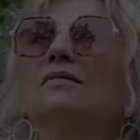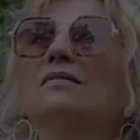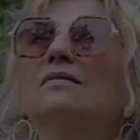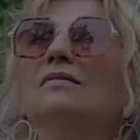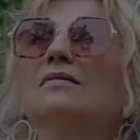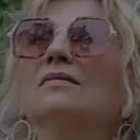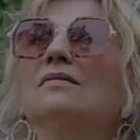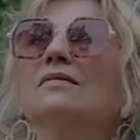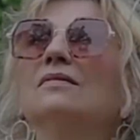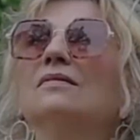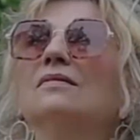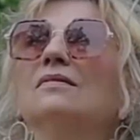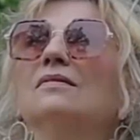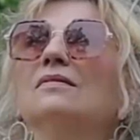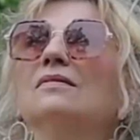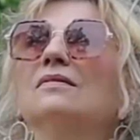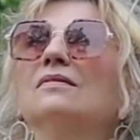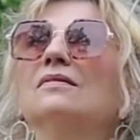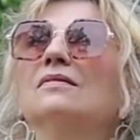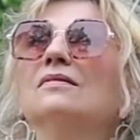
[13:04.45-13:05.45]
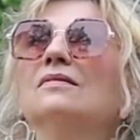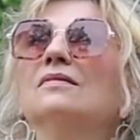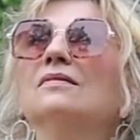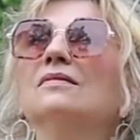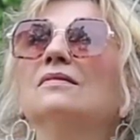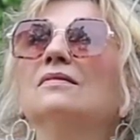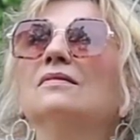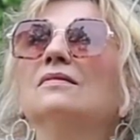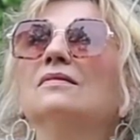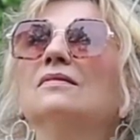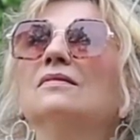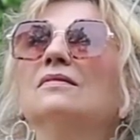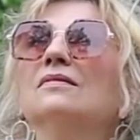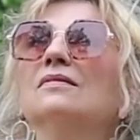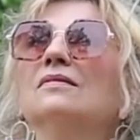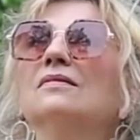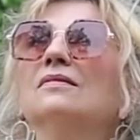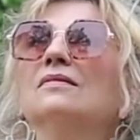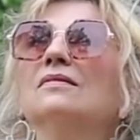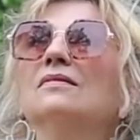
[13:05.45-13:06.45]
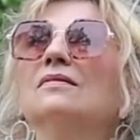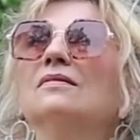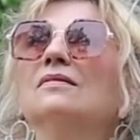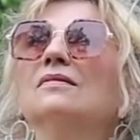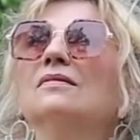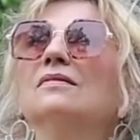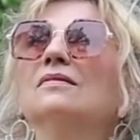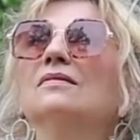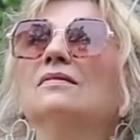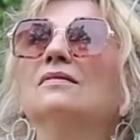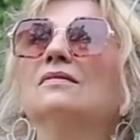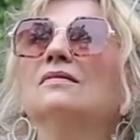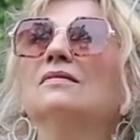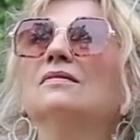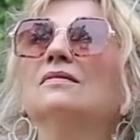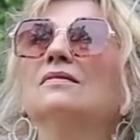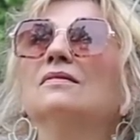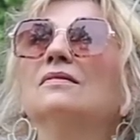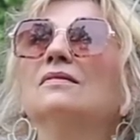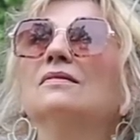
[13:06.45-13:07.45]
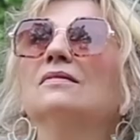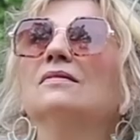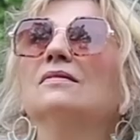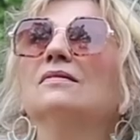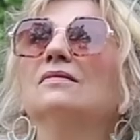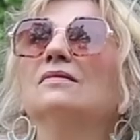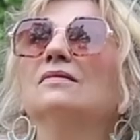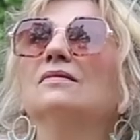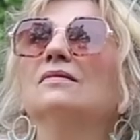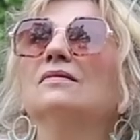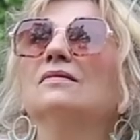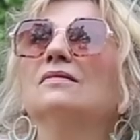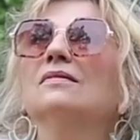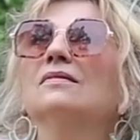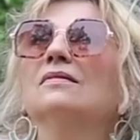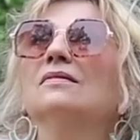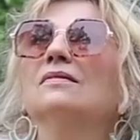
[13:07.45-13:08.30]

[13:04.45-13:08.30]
[no speech]